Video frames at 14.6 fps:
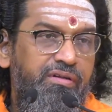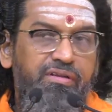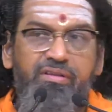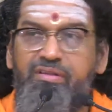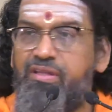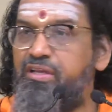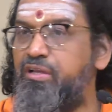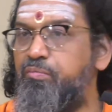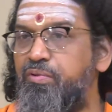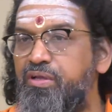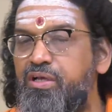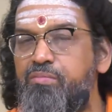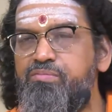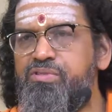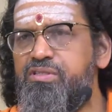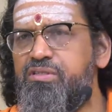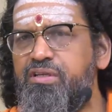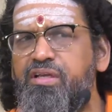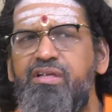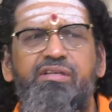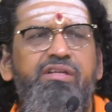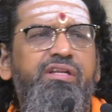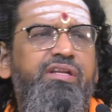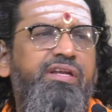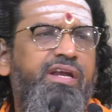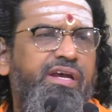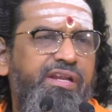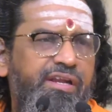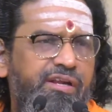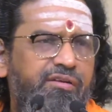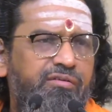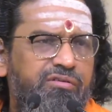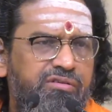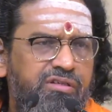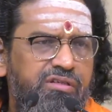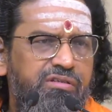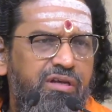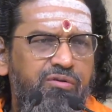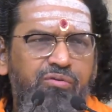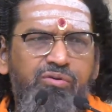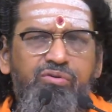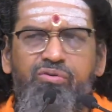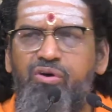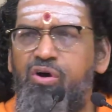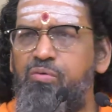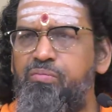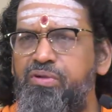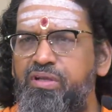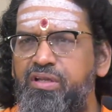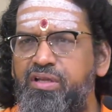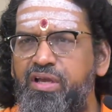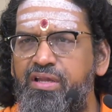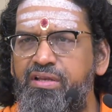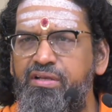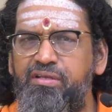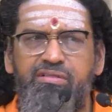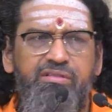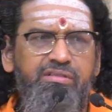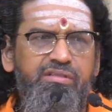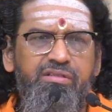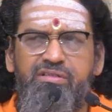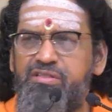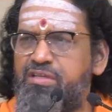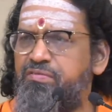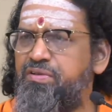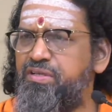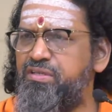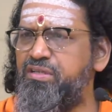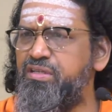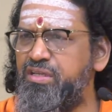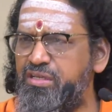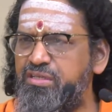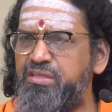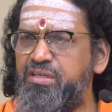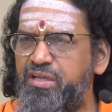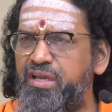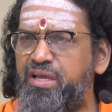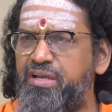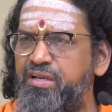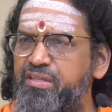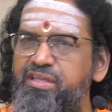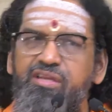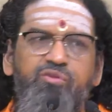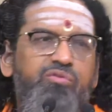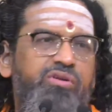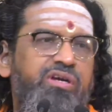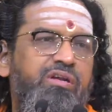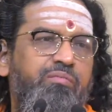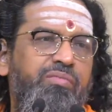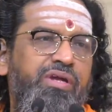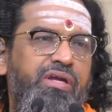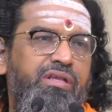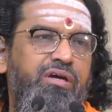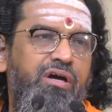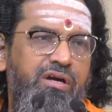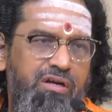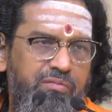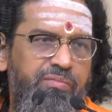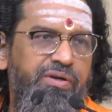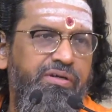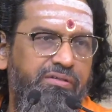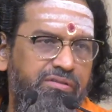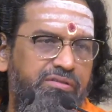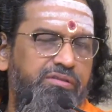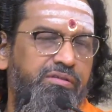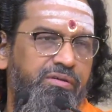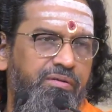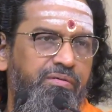Then it becomes 18 karat or 6, I don't know how many karat is there, 17, 18 karat, then you can make the ornaments.